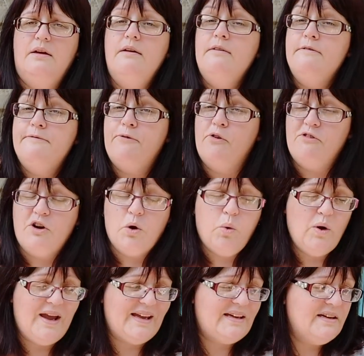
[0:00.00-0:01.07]
for a
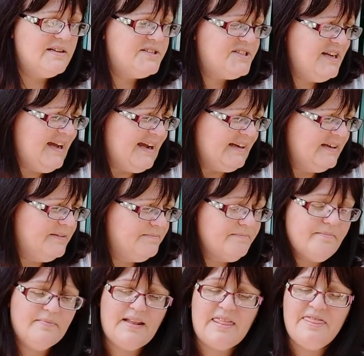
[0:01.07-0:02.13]
quick snack.
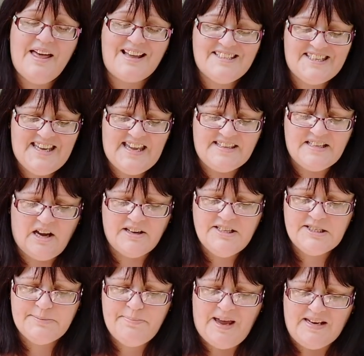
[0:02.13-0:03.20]
That's it. I
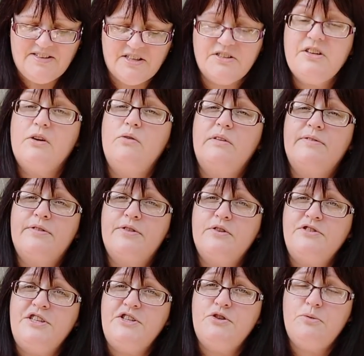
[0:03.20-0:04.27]
spent a total of
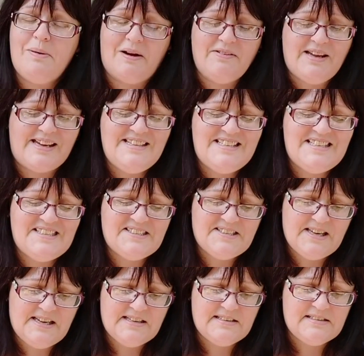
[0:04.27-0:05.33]

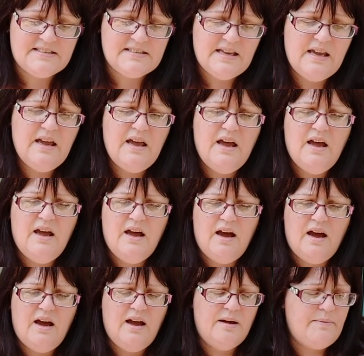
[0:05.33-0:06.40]
£32.86.
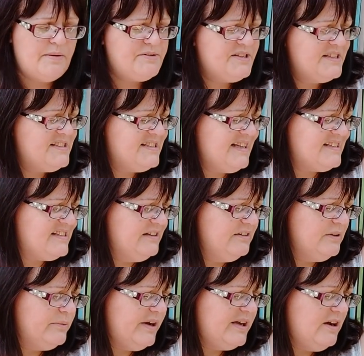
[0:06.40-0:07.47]
I was saying to Natalie on
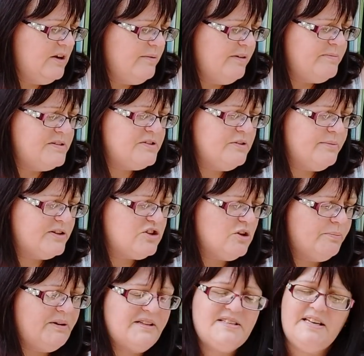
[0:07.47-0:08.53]
the way home, I've been doing my
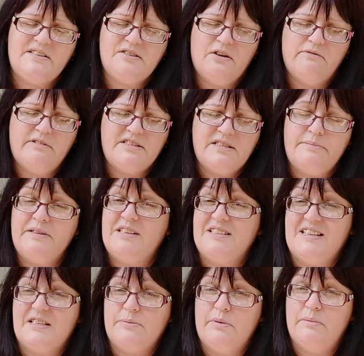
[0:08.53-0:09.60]
shopping in Tesco recently because
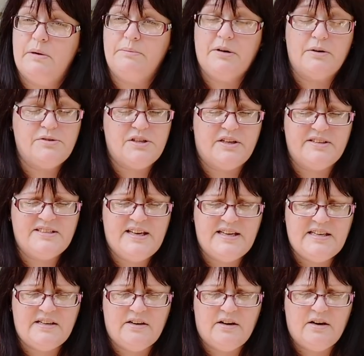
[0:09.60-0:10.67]
that's where Mum goes and I
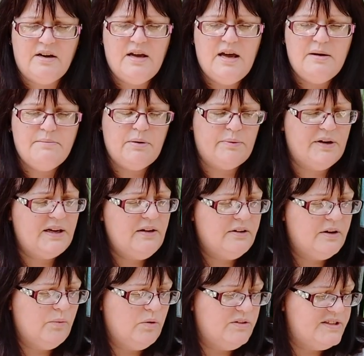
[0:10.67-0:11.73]
take her. But when I
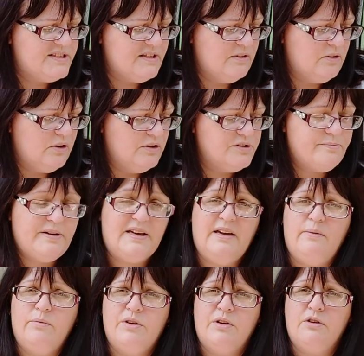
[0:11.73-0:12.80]
look at what this lot cost me,
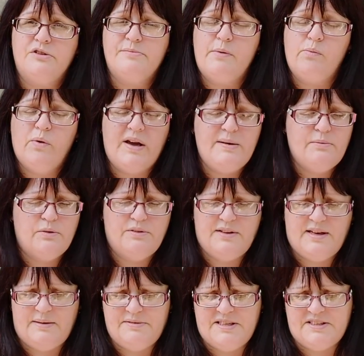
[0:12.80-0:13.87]
it would have cost me way more than
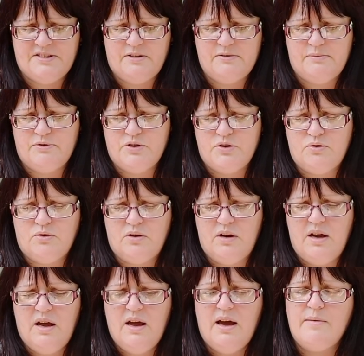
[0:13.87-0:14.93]
that in Tesco's, I'm sure.
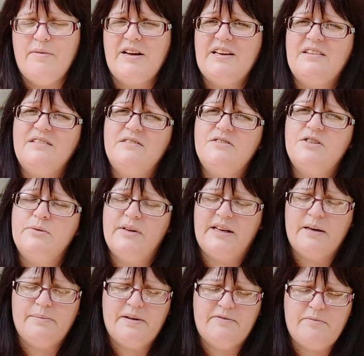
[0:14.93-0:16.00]
I might do a
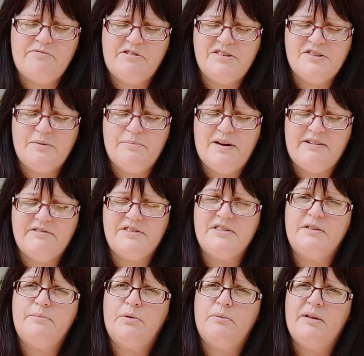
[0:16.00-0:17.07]
little bit of a price comparison
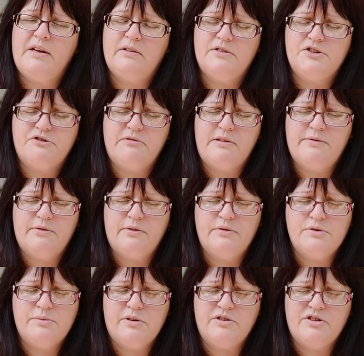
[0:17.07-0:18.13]
and pop that on the screen for you
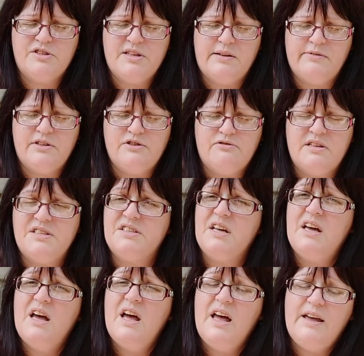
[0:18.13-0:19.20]
as well, just out of interest.
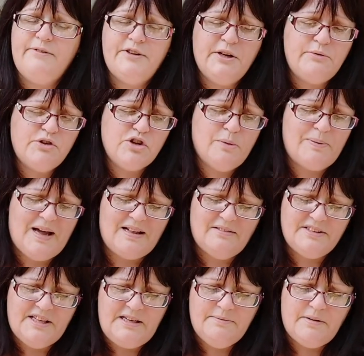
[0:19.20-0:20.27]
If you don't shop at
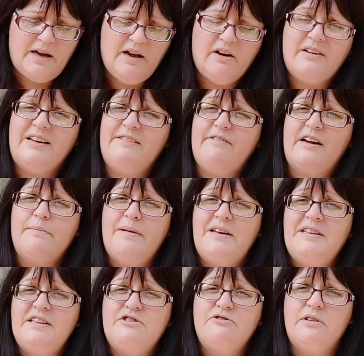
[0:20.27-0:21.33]
Aldi, I heartily
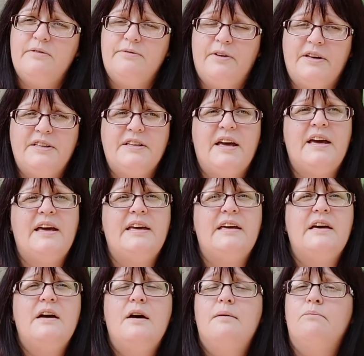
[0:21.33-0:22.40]
recommend it. Try and find a
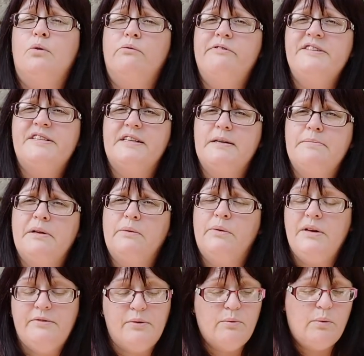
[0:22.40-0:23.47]
more recently built
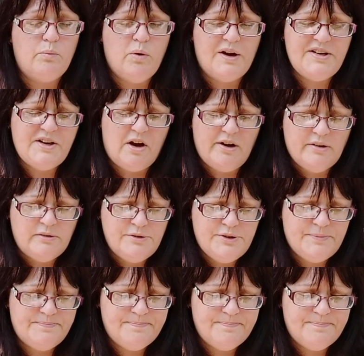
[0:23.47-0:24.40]
one if you want wider aisles.